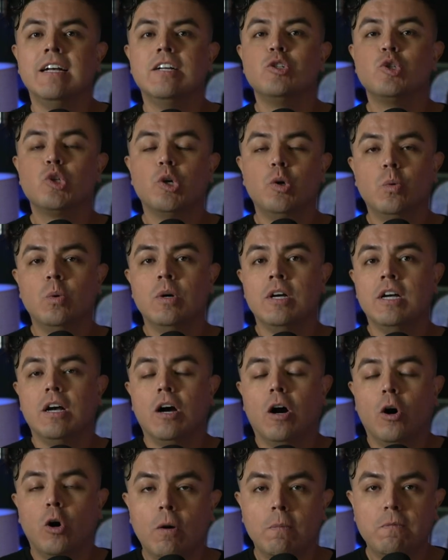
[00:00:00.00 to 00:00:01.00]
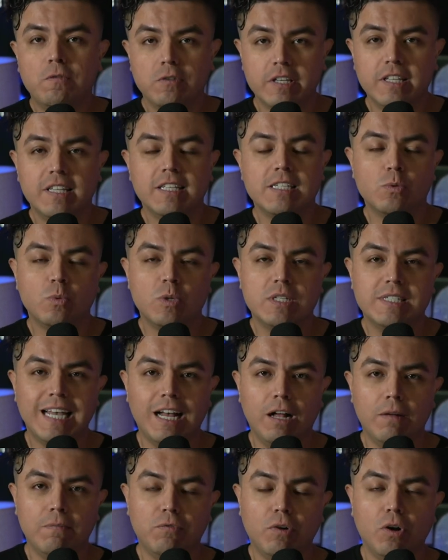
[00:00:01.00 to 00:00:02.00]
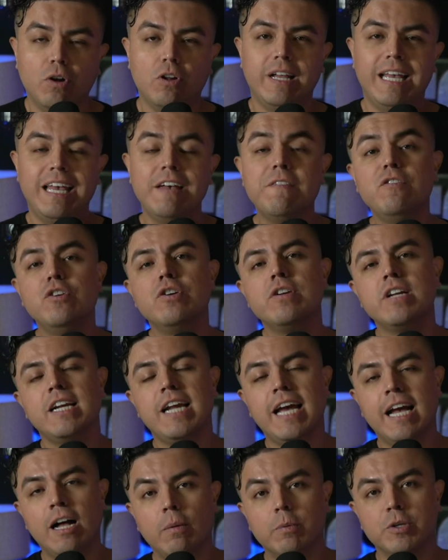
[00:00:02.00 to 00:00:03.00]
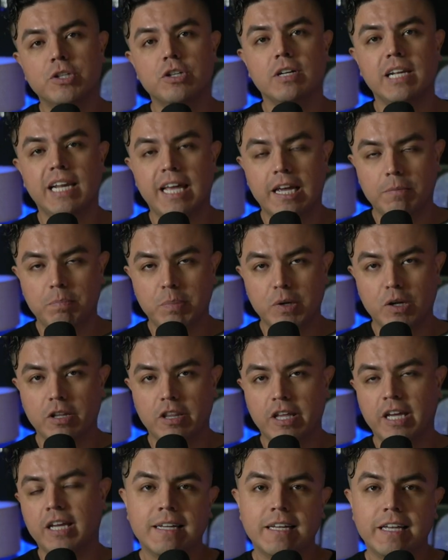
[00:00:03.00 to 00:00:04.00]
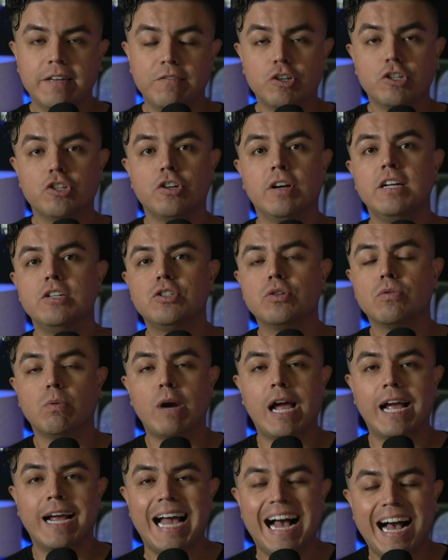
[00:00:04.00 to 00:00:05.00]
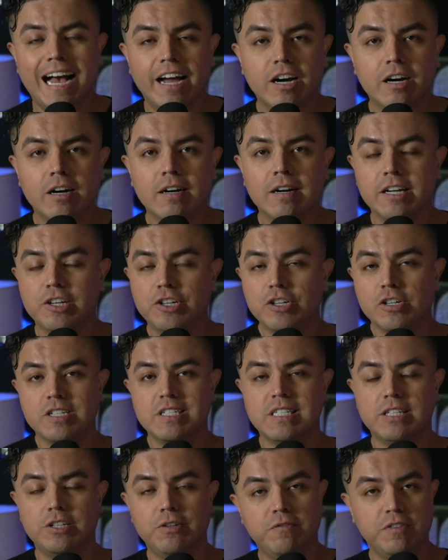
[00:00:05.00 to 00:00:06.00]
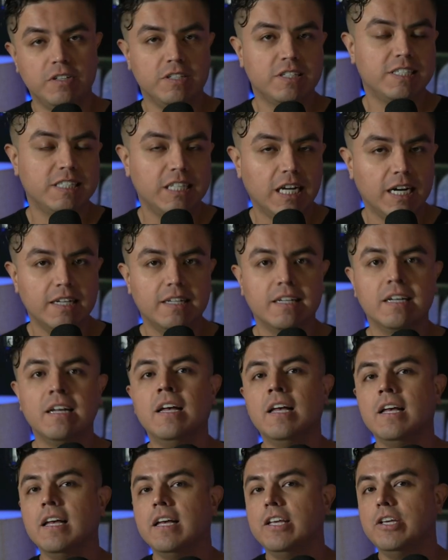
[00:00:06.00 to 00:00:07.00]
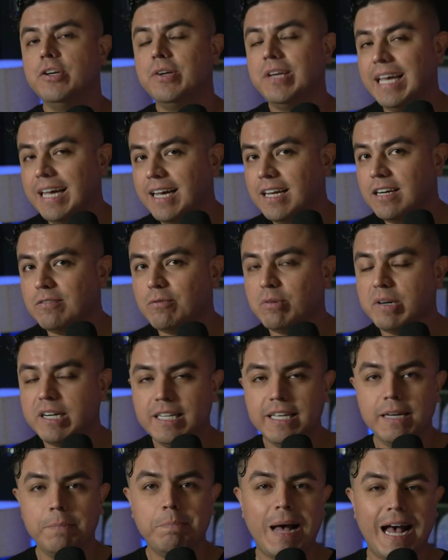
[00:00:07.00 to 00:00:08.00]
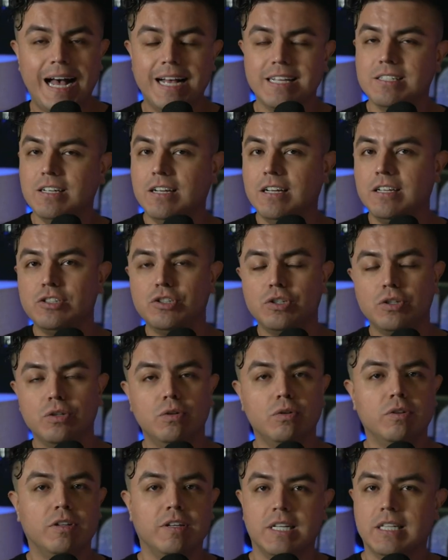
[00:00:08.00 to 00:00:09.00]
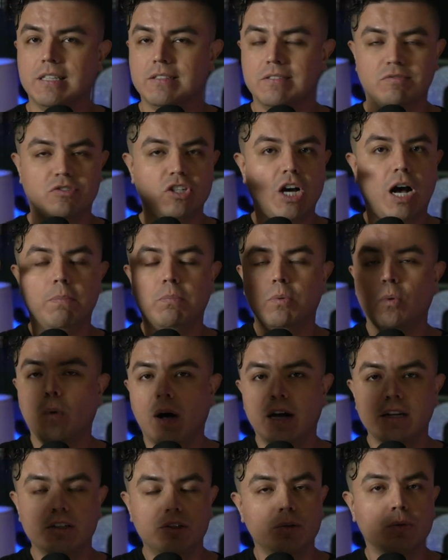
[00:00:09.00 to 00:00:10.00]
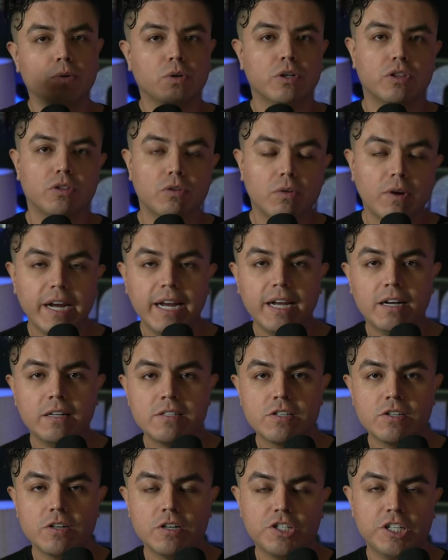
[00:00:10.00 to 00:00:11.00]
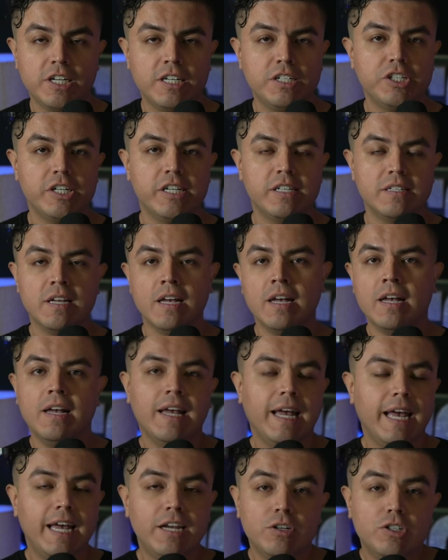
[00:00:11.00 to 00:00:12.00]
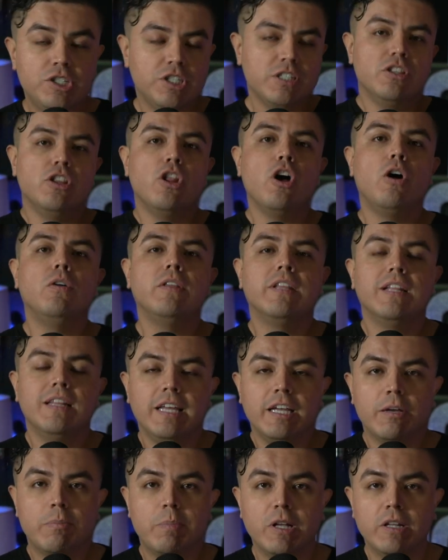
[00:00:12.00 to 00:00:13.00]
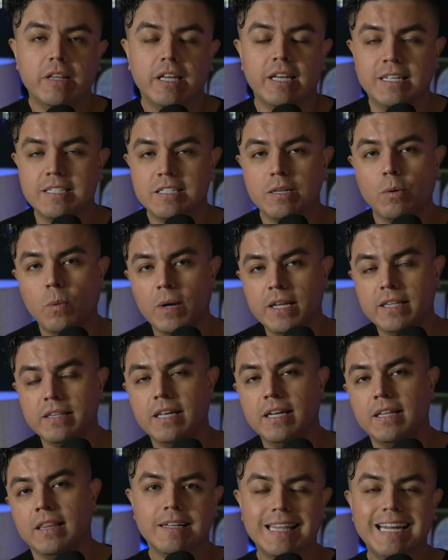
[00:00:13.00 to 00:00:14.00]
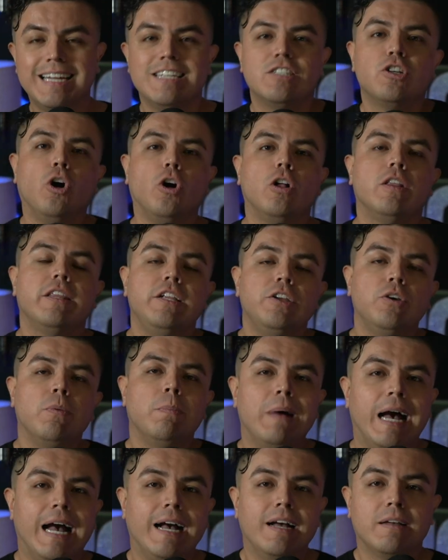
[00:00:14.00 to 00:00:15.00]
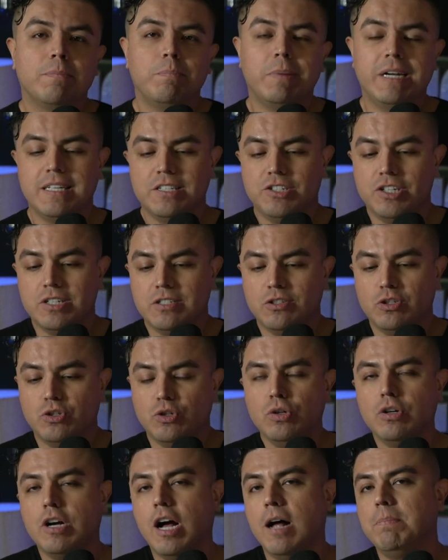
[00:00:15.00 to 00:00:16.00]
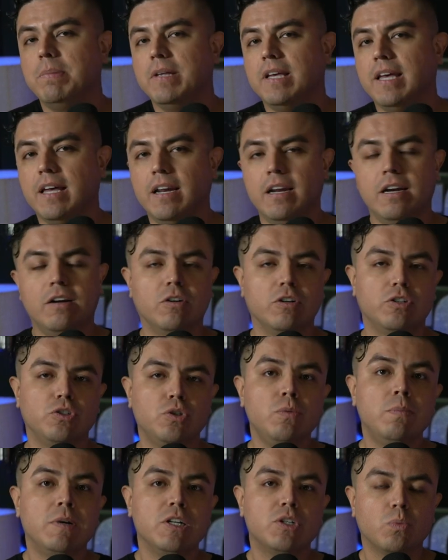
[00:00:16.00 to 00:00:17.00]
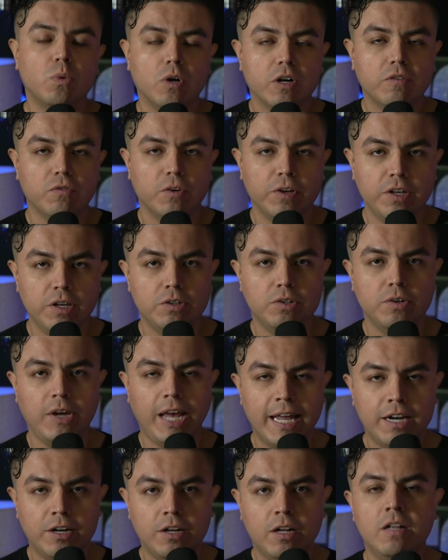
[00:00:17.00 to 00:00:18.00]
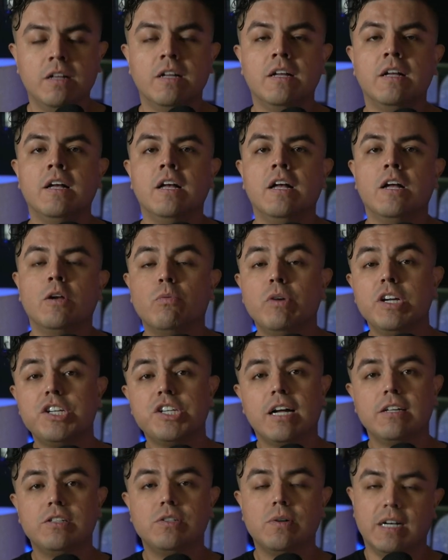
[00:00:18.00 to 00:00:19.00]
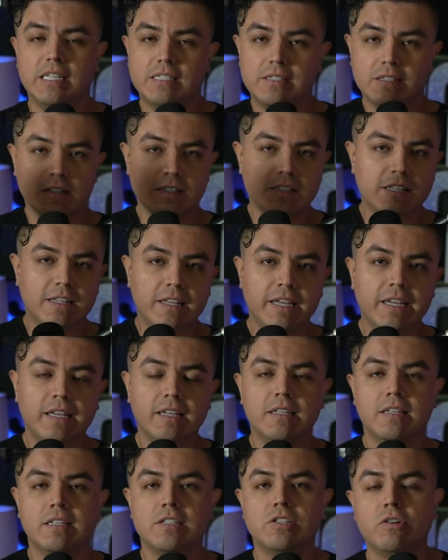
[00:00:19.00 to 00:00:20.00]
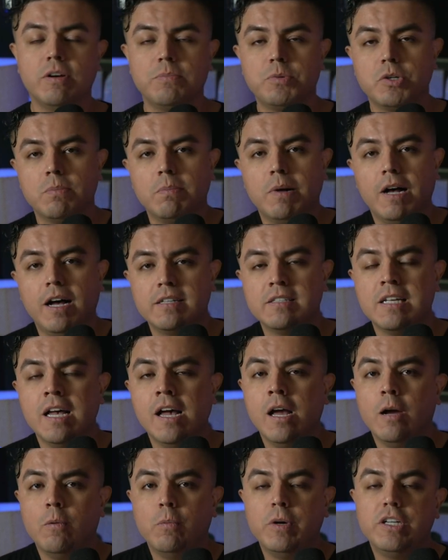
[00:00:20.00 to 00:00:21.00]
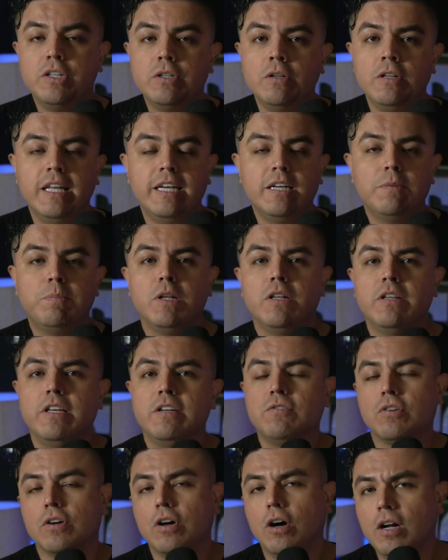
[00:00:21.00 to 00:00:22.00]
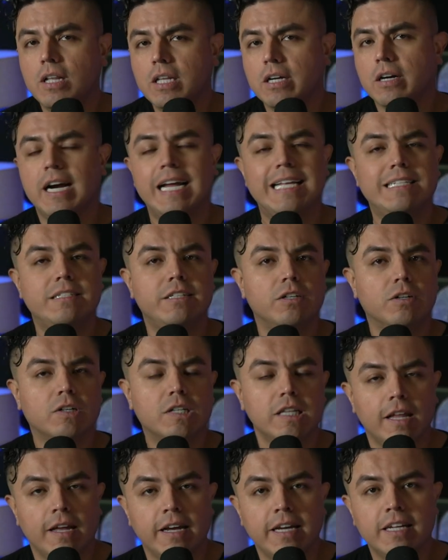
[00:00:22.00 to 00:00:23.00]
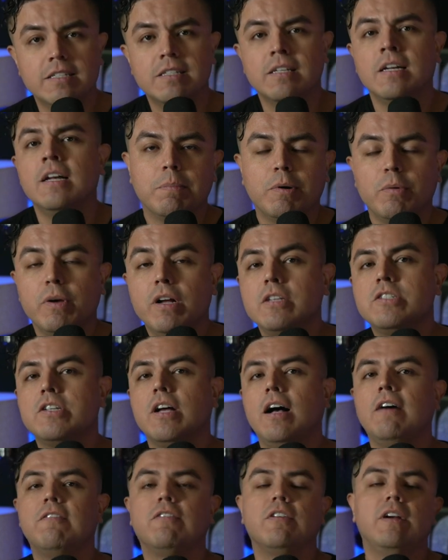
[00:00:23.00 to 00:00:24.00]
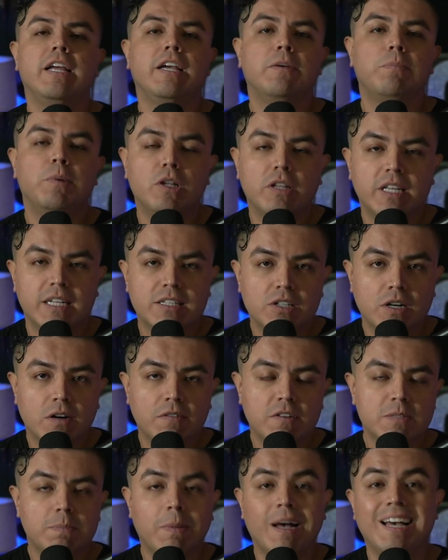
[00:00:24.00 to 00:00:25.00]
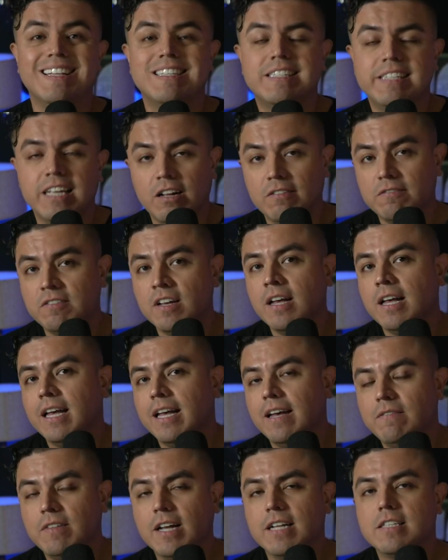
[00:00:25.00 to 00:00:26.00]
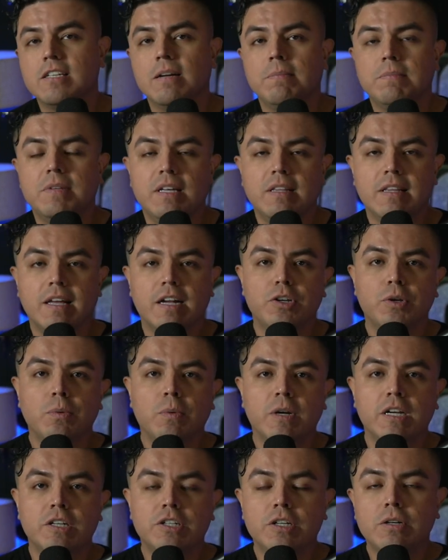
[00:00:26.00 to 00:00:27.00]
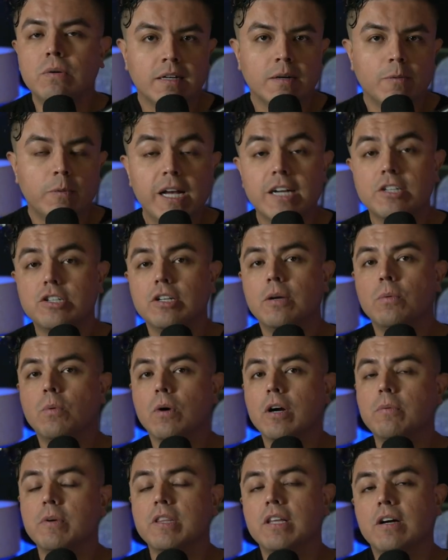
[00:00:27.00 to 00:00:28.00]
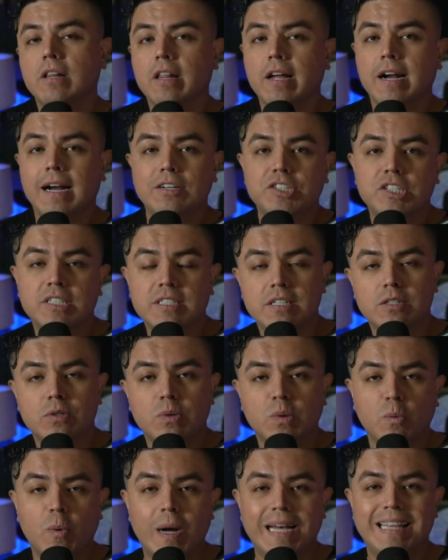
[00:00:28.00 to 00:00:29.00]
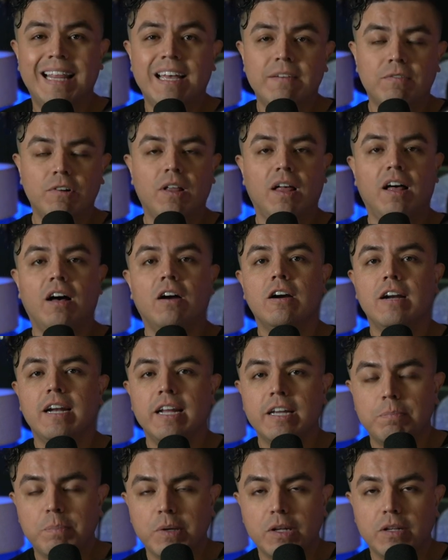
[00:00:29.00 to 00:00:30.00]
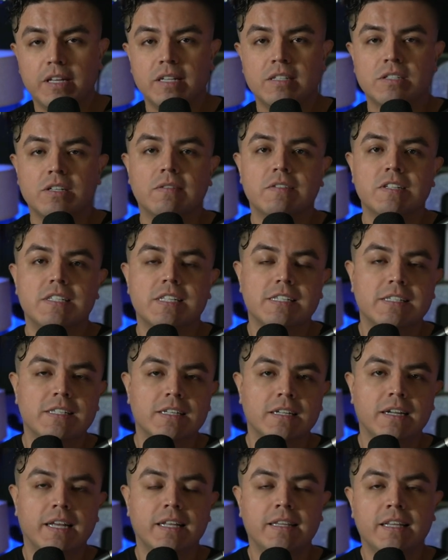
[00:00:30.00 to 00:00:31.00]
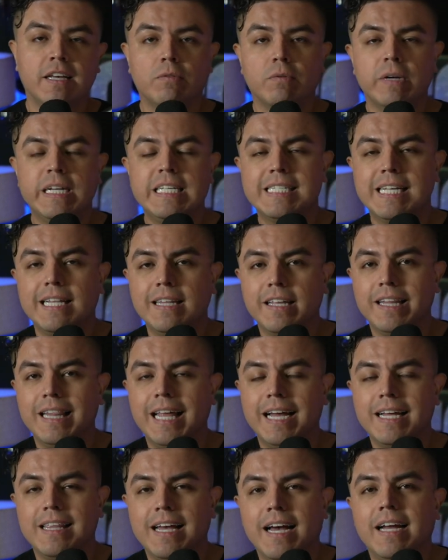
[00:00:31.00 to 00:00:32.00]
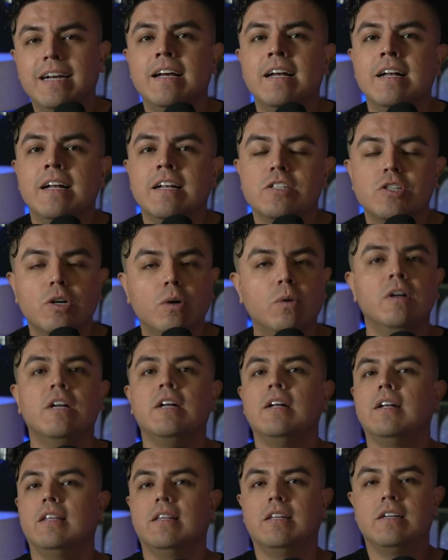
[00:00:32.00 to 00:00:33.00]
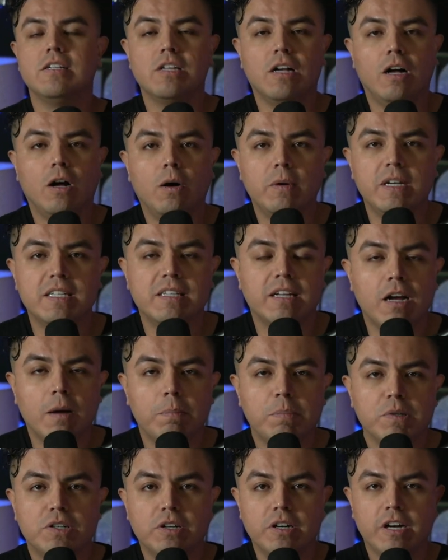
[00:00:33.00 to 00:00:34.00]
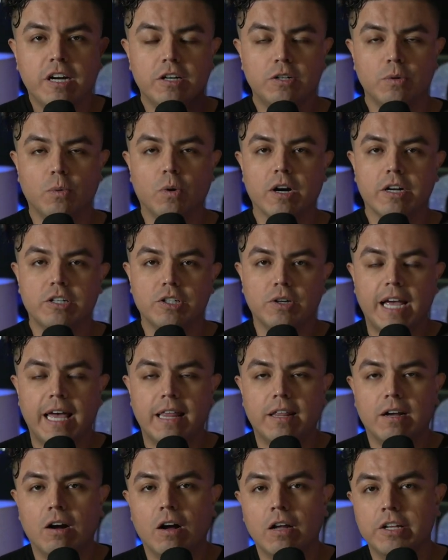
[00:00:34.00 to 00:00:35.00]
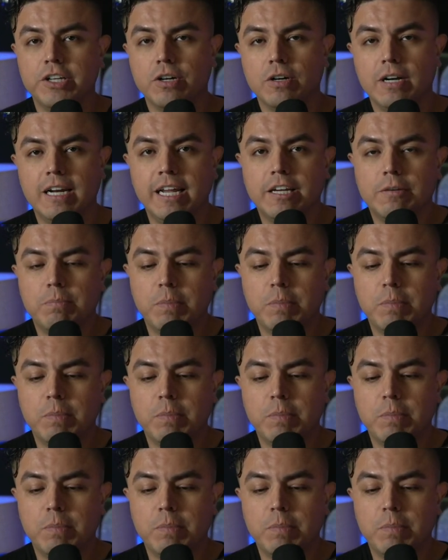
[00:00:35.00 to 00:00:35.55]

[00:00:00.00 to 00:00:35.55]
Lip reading: So hopefully this was helpful. If you need help with your link building, if you're trying to rank higher and you feel stuck, you can't really pass on to the top 1, 2, or 3 on search engines, and you just know that link building is the one thing that is holding you back, but is just too complicated or too much work for you to handle, reach out to us. There's a link in the description box. We do link building for all our SEO clients, but we also offer link building service by itself if that's something that you want to do. We actually work with other agencies who white label our link building services and they resell it like that. So there's always an opportunity to work together on your link